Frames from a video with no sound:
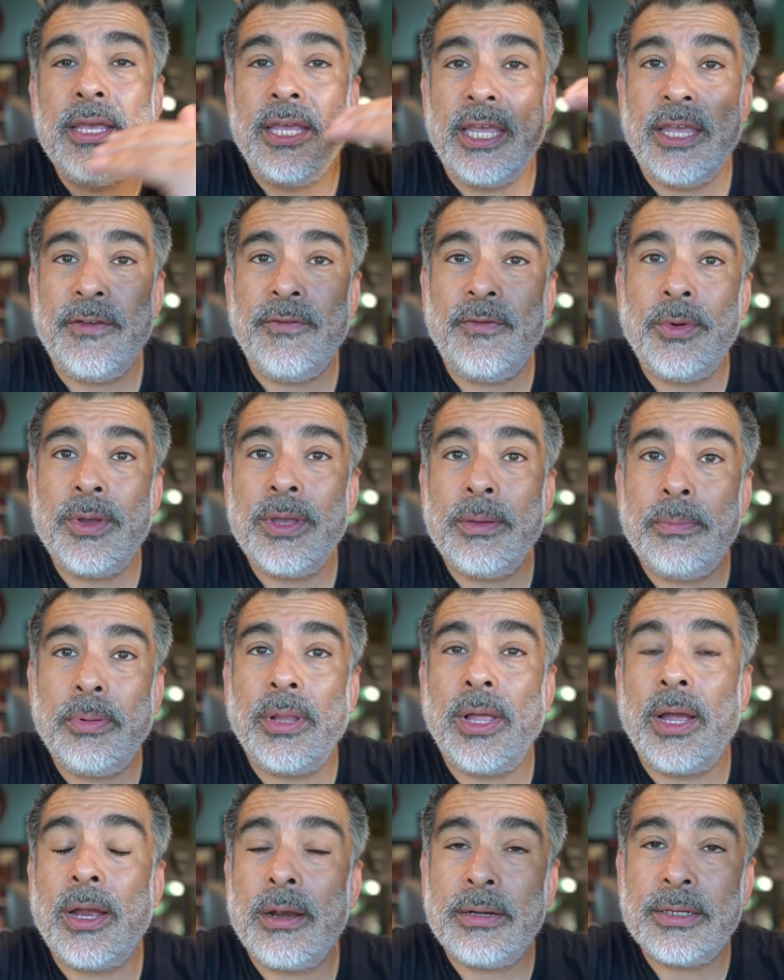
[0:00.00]
If we
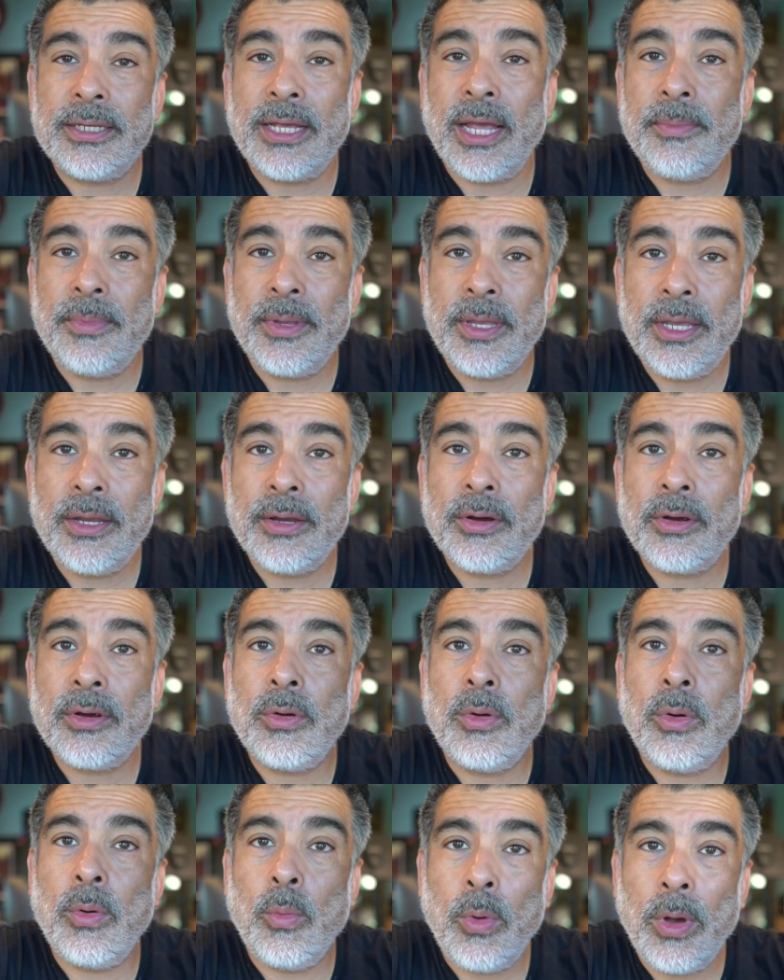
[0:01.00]
apply our time here,
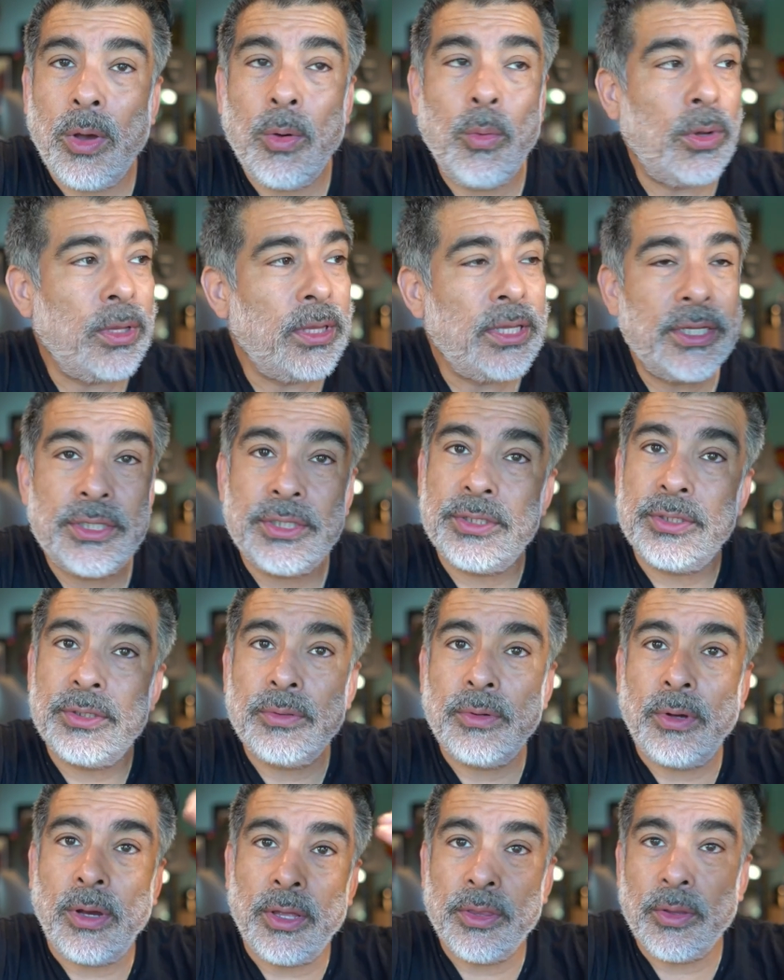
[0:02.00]
what will it
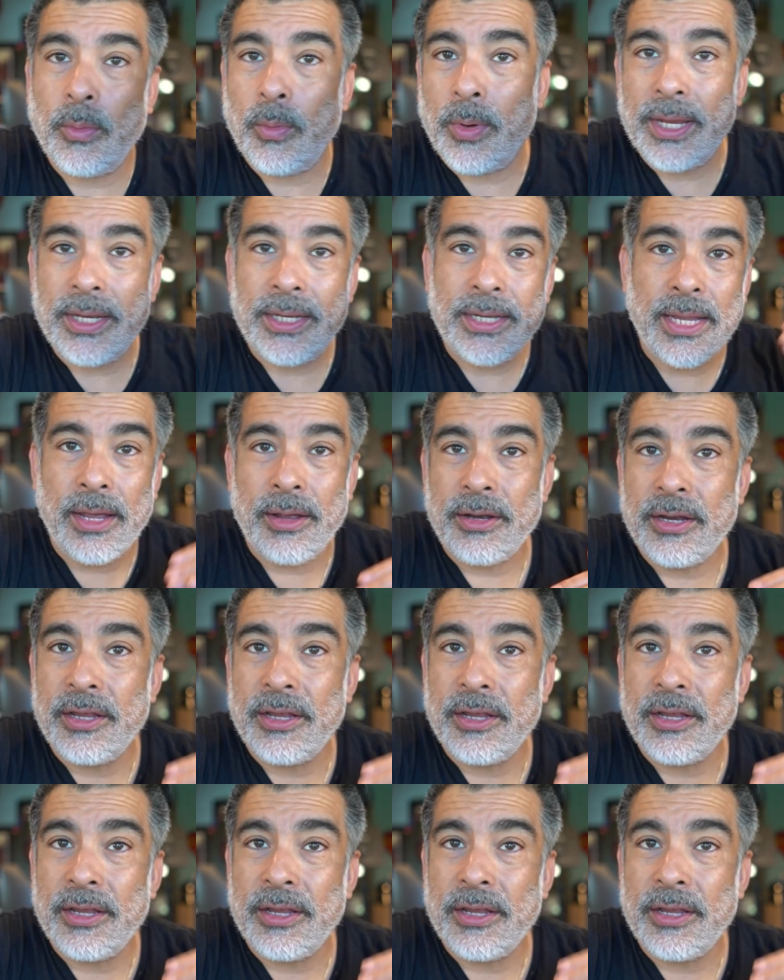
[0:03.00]
do on the way down?